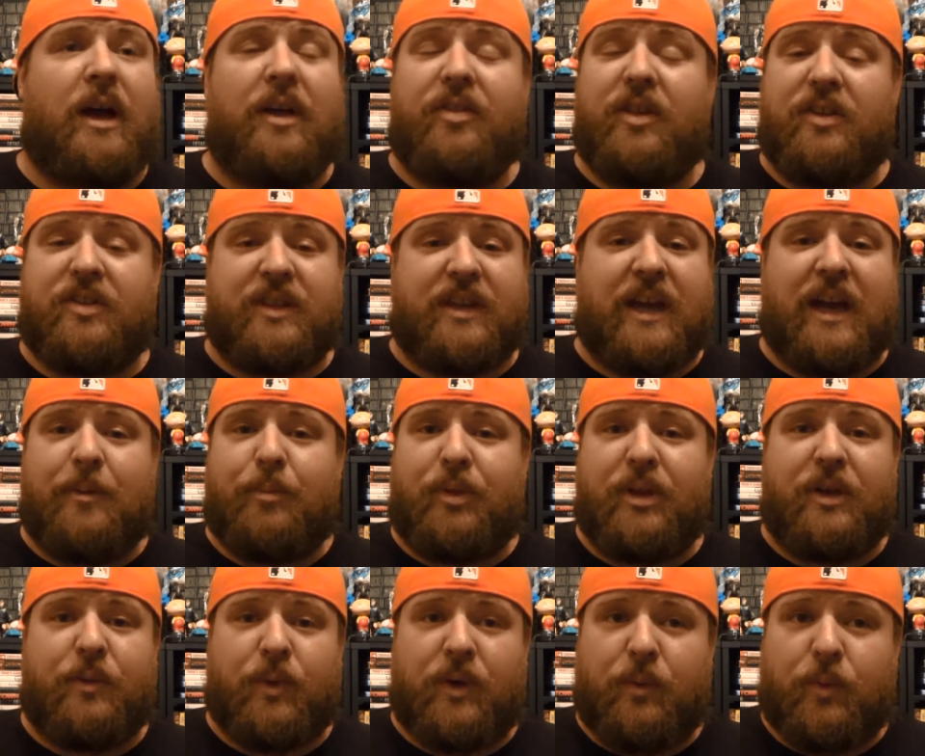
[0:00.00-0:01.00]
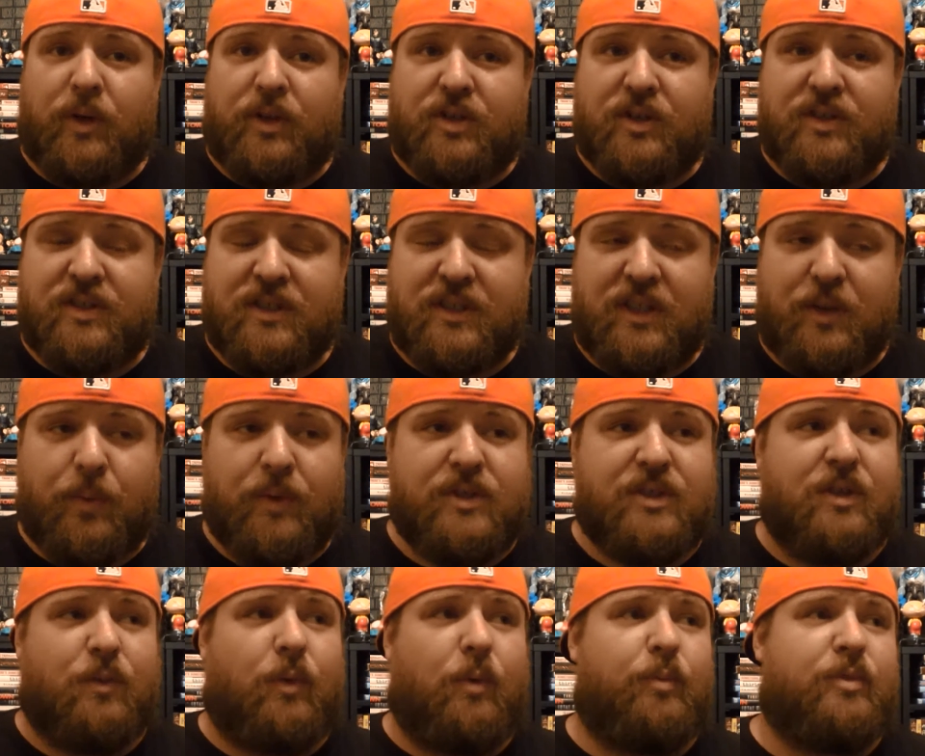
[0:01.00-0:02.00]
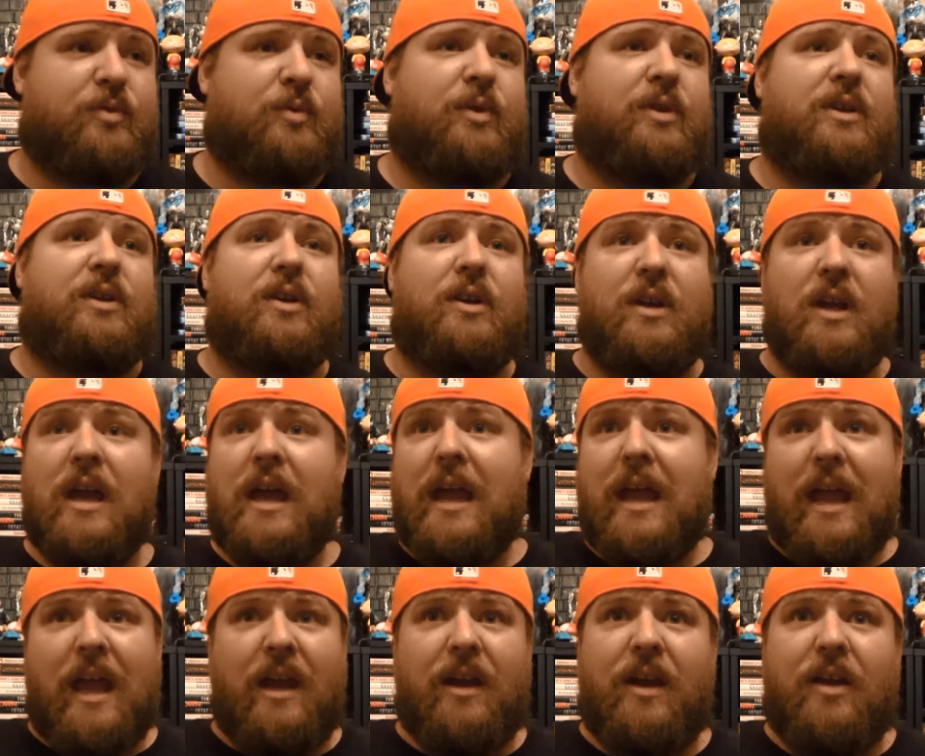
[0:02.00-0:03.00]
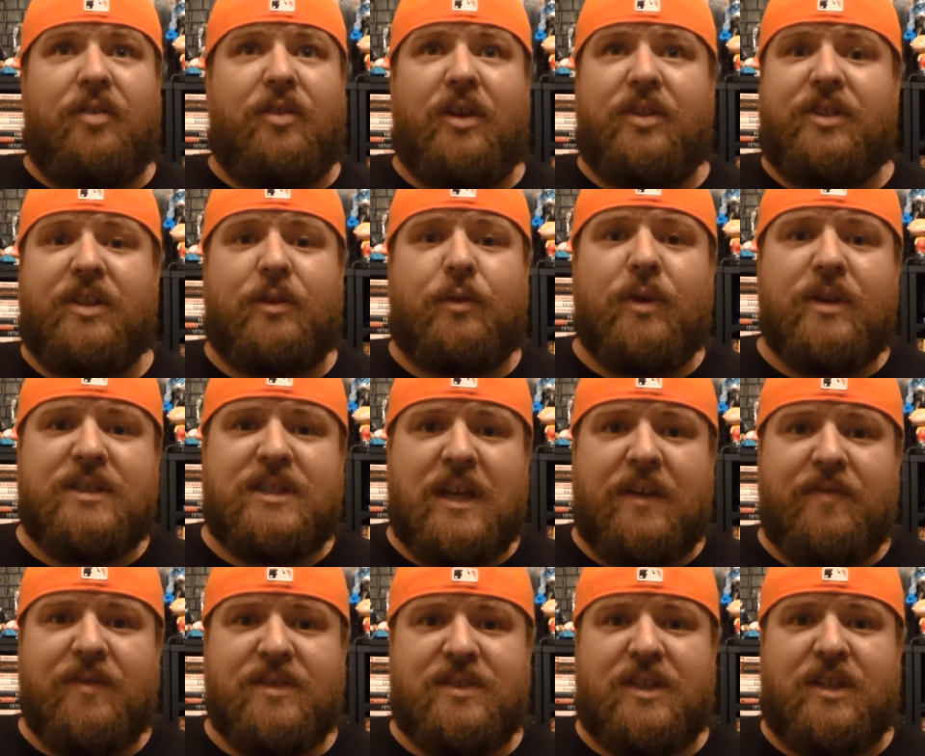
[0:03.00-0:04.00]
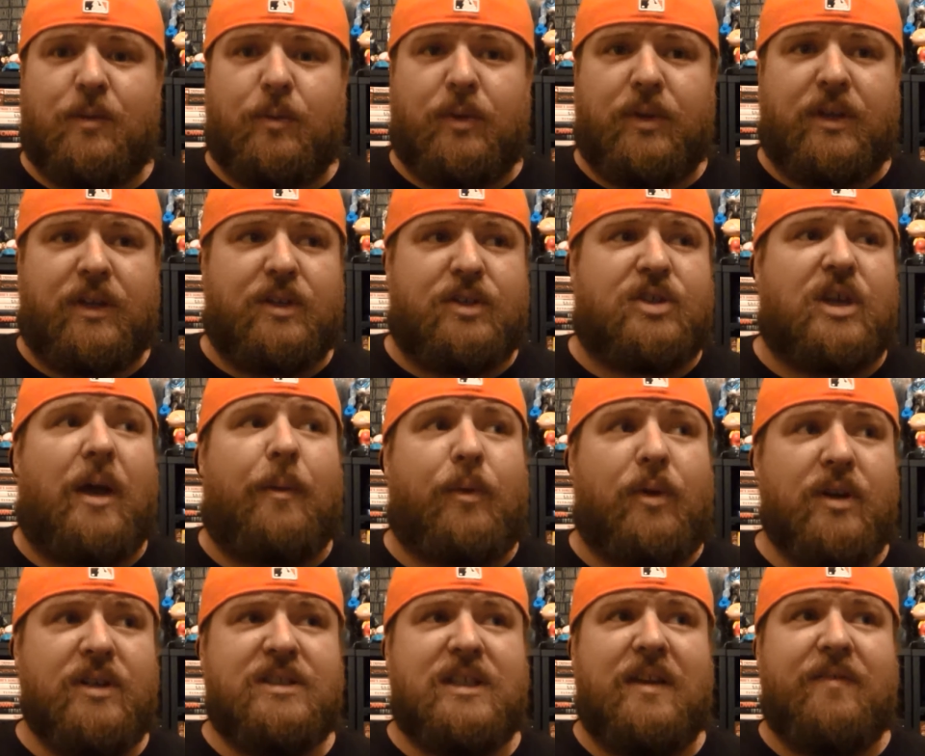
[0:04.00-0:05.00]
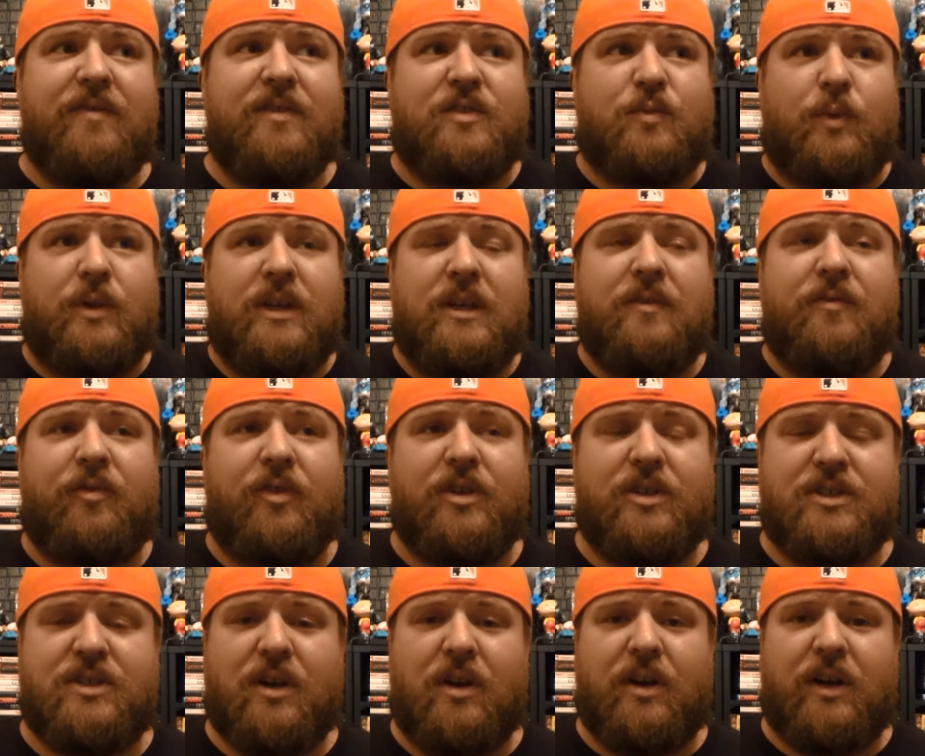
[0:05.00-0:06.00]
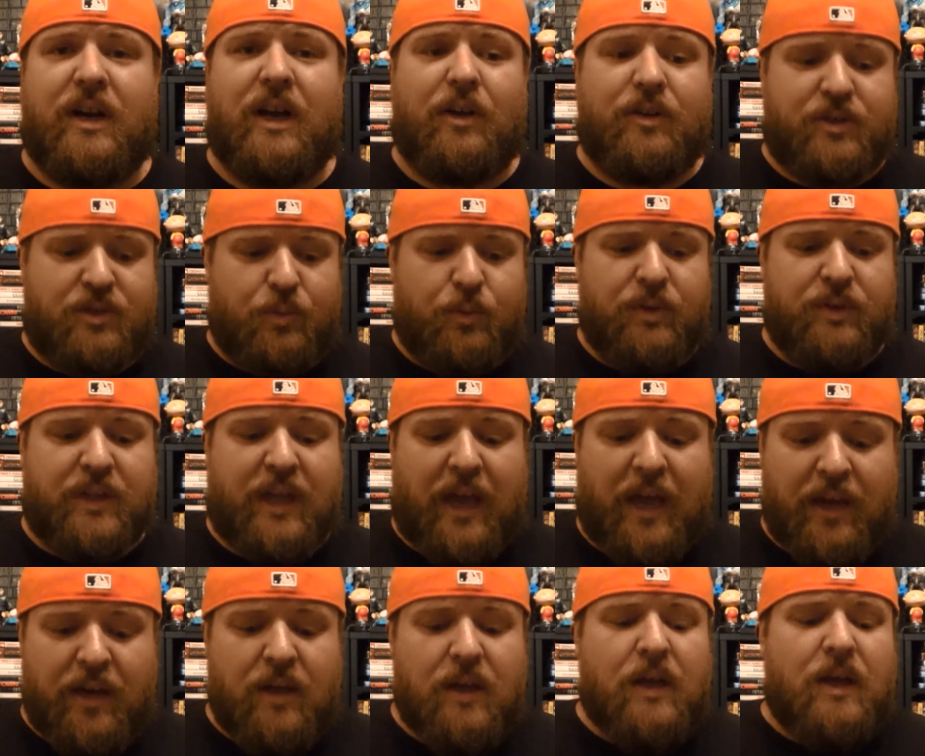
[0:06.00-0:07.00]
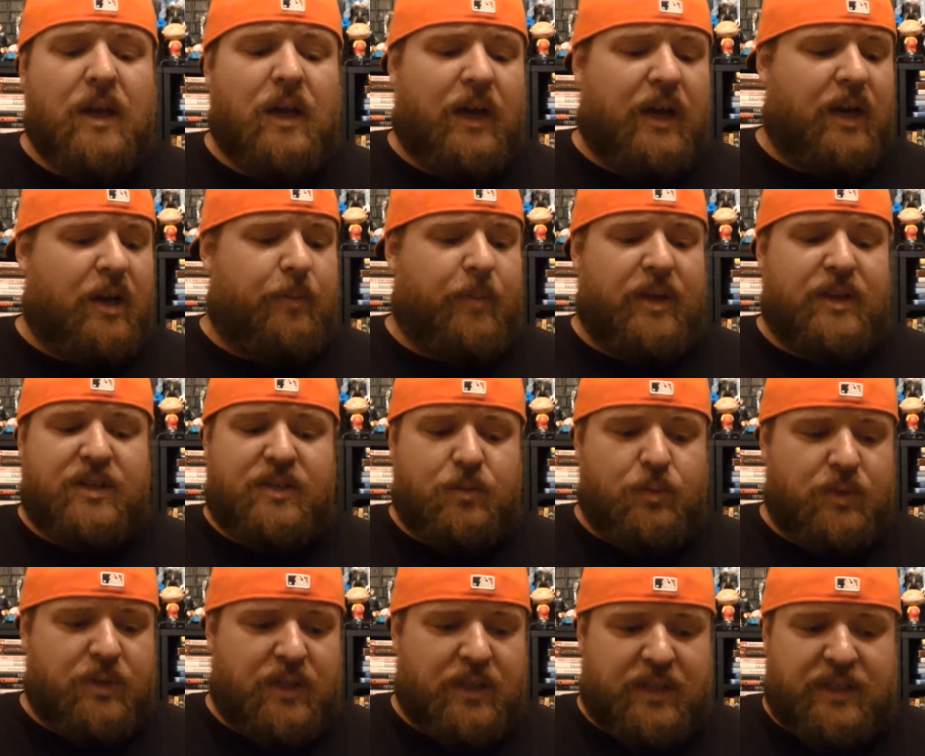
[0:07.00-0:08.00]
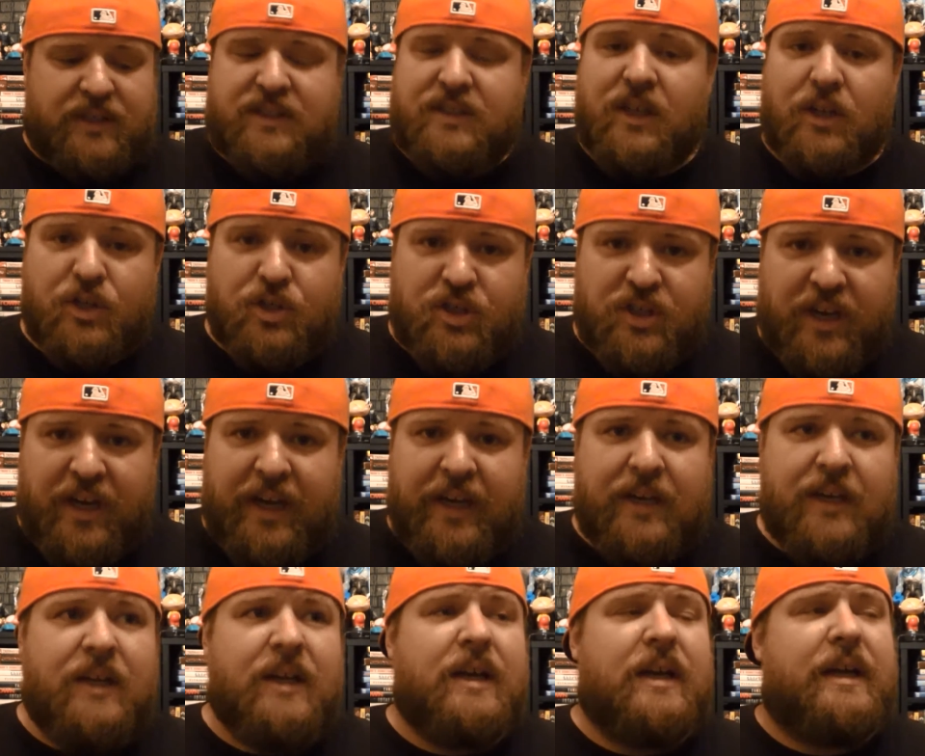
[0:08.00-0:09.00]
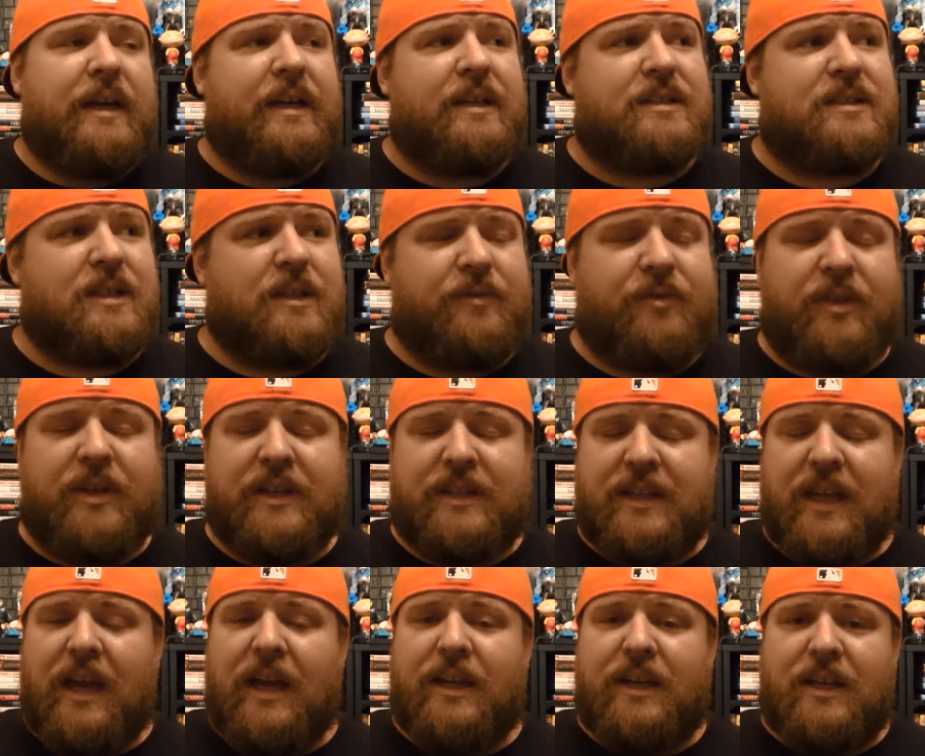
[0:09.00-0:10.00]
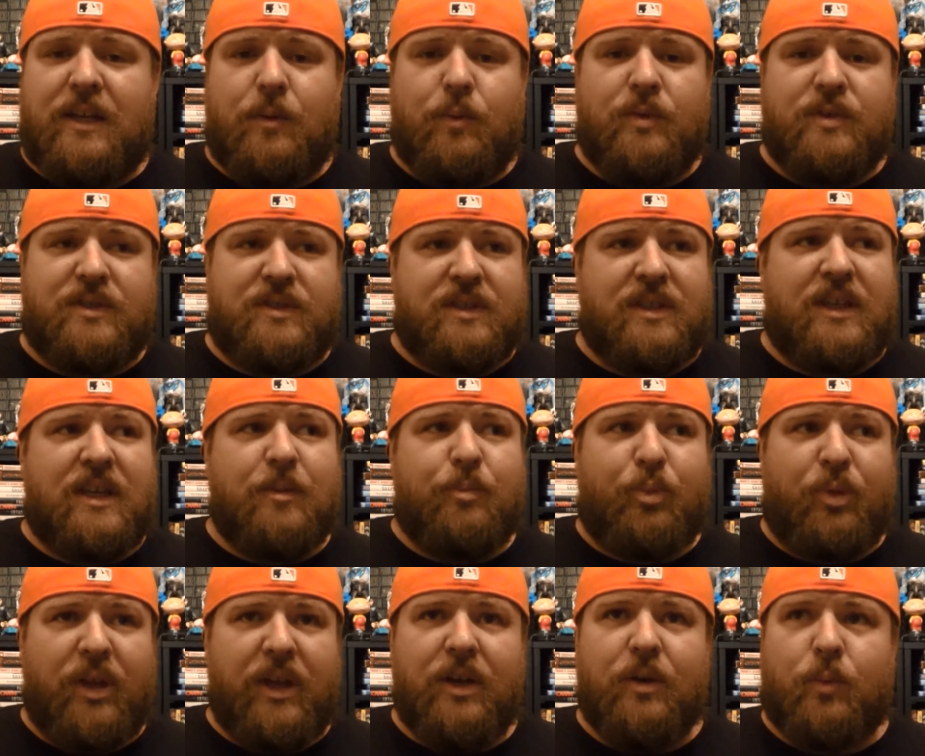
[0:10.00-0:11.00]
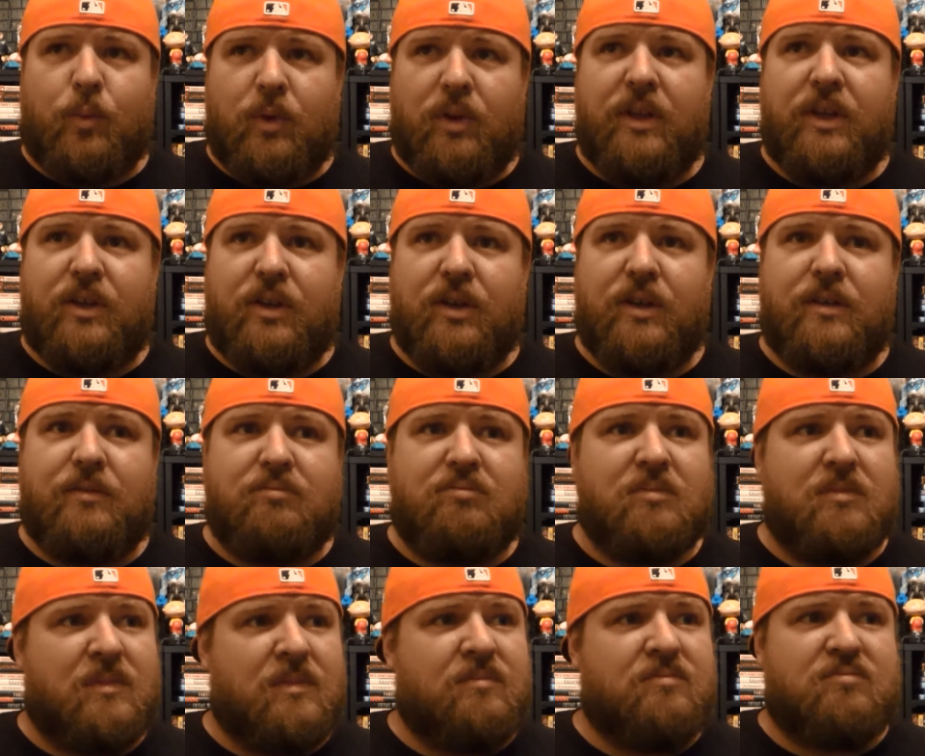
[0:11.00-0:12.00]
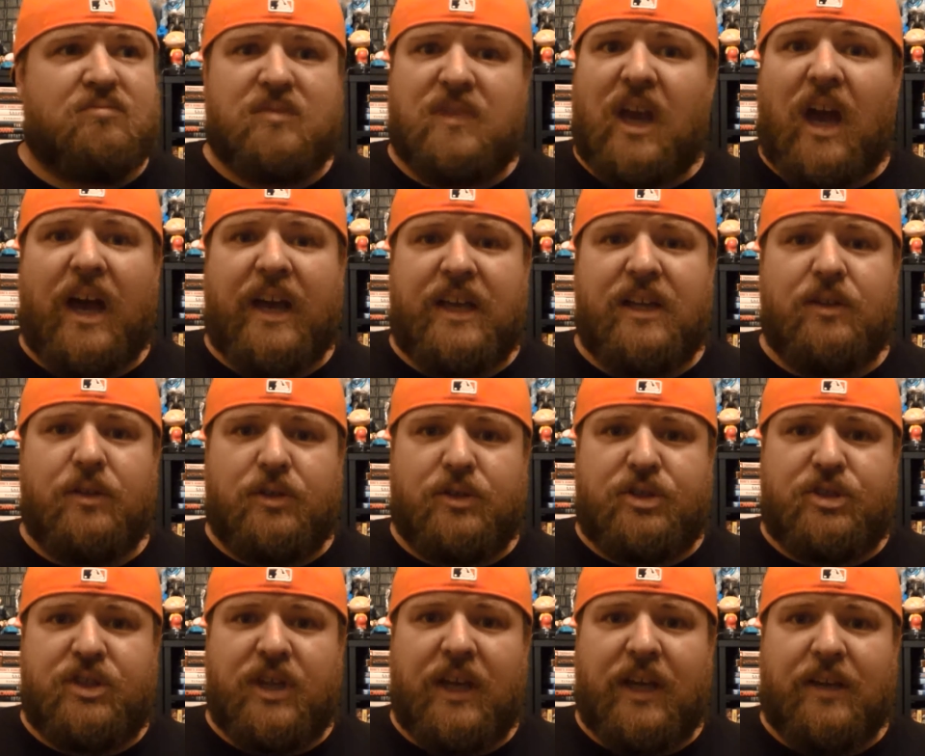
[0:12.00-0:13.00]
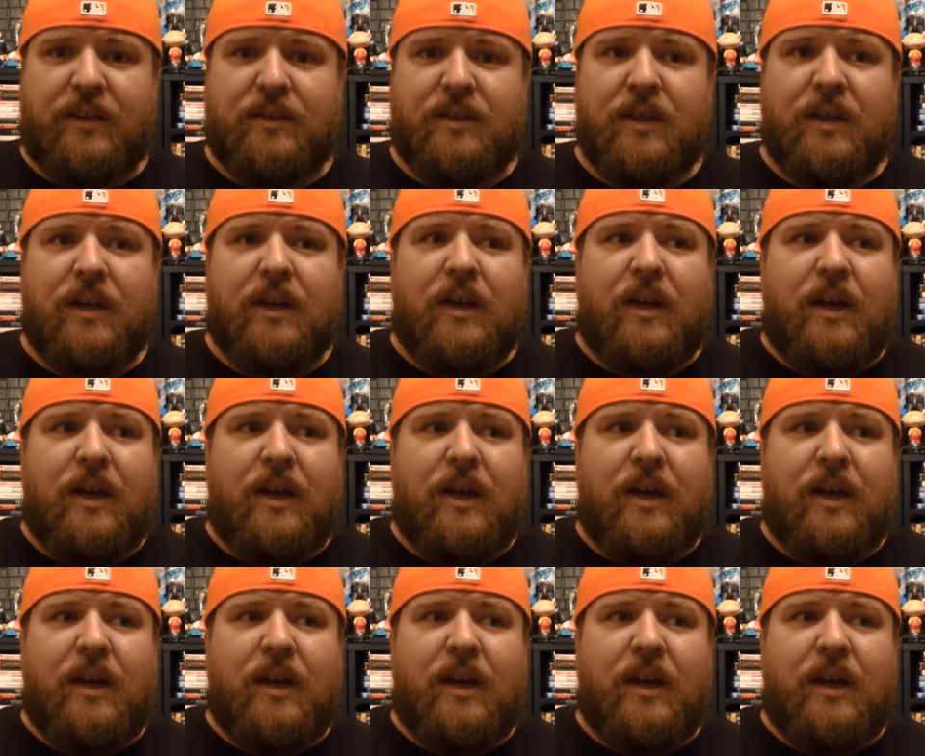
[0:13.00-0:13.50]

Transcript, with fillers: I thought the guy playing Reed Richards in the original one was really good, and I thought that Chris Evans did a really good job. Chris Evans, when he first started out doing that um, and doing uh, Sunshine and stuff like that, he was he played a really good cocky little shit